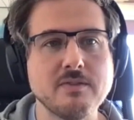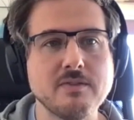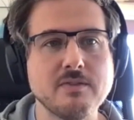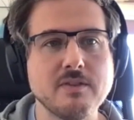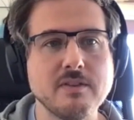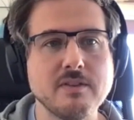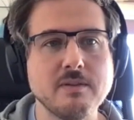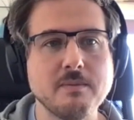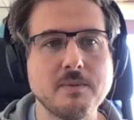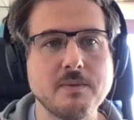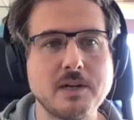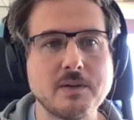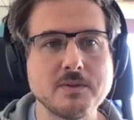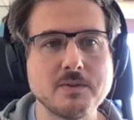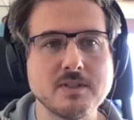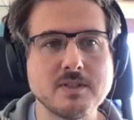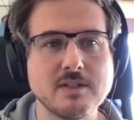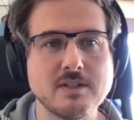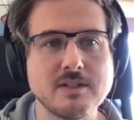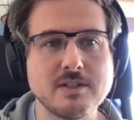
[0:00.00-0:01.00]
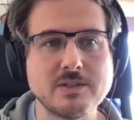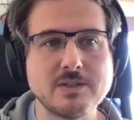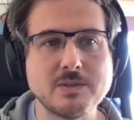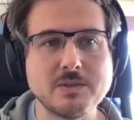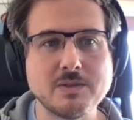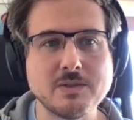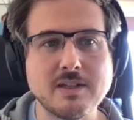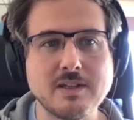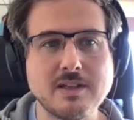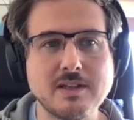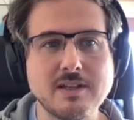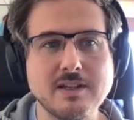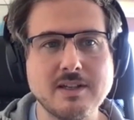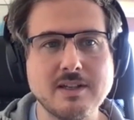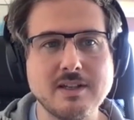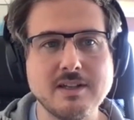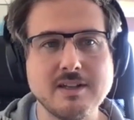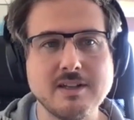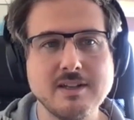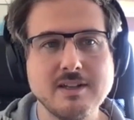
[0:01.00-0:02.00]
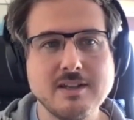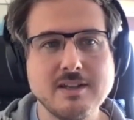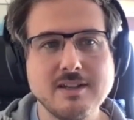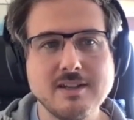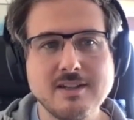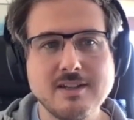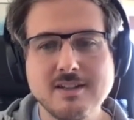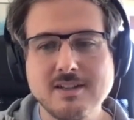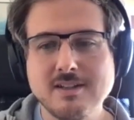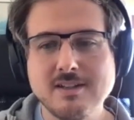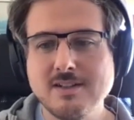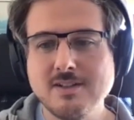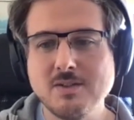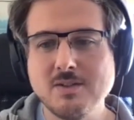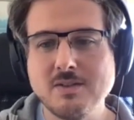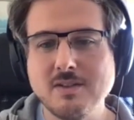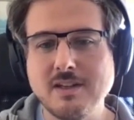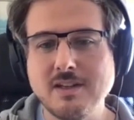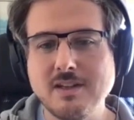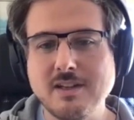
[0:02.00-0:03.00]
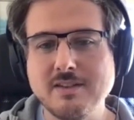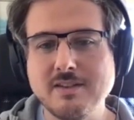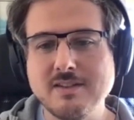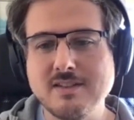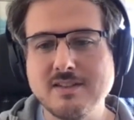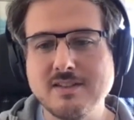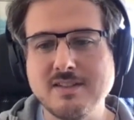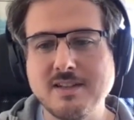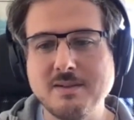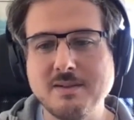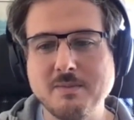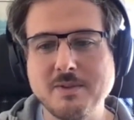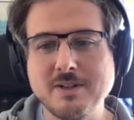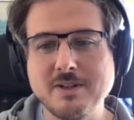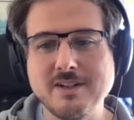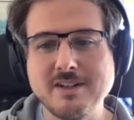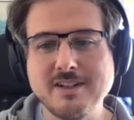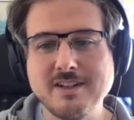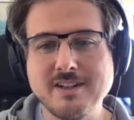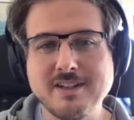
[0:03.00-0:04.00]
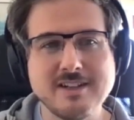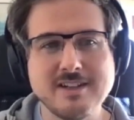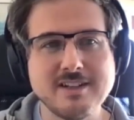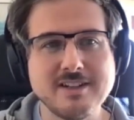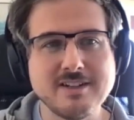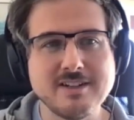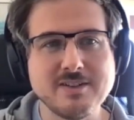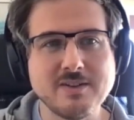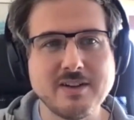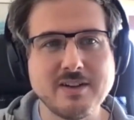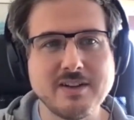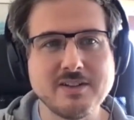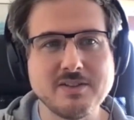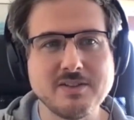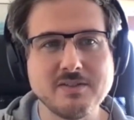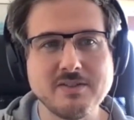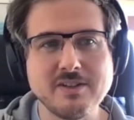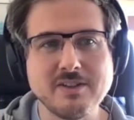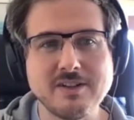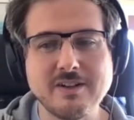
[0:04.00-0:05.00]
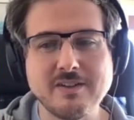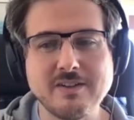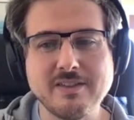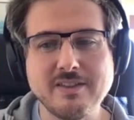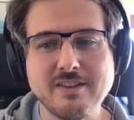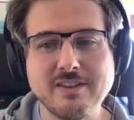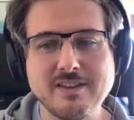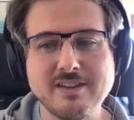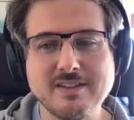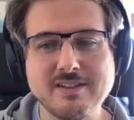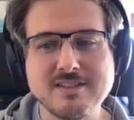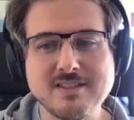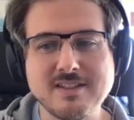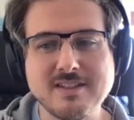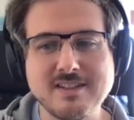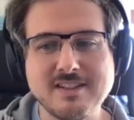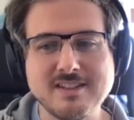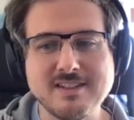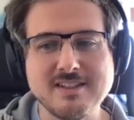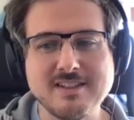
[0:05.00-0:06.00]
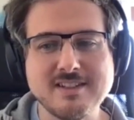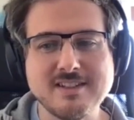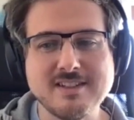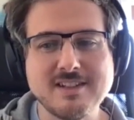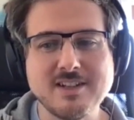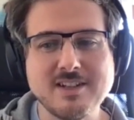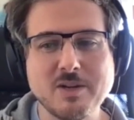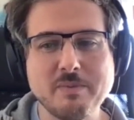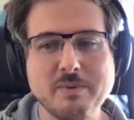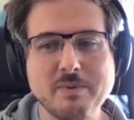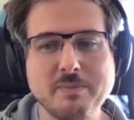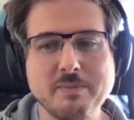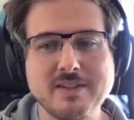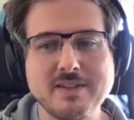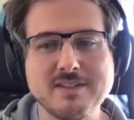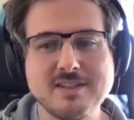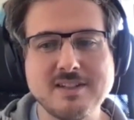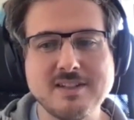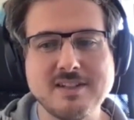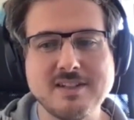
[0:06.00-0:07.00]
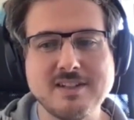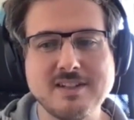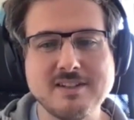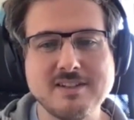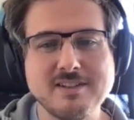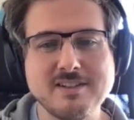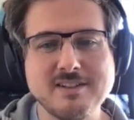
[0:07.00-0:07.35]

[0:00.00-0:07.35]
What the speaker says: from the browser to the disassembler and trying to figure out things and copy pasting them.